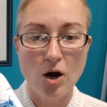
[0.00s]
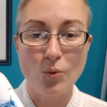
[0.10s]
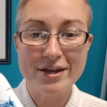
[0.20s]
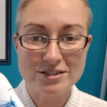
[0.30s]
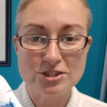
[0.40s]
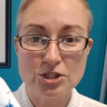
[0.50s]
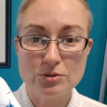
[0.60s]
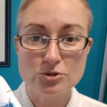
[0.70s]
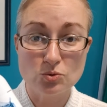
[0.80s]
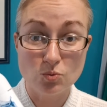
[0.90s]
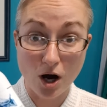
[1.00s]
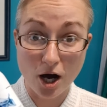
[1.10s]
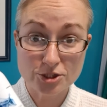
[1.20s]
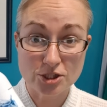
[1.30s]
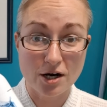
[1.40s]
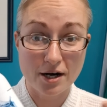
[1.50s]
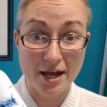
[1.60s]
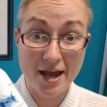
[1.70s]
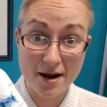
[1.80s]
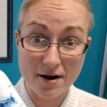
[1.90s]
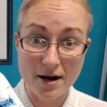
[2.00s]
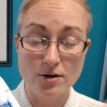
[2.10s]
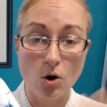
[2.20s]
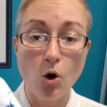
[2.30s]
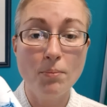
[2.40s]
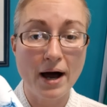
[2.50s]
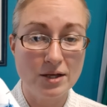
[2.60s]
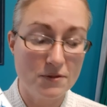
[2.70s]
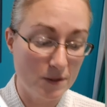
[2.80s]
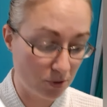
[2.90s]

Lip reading: we continue to wash our hair and our whole body with the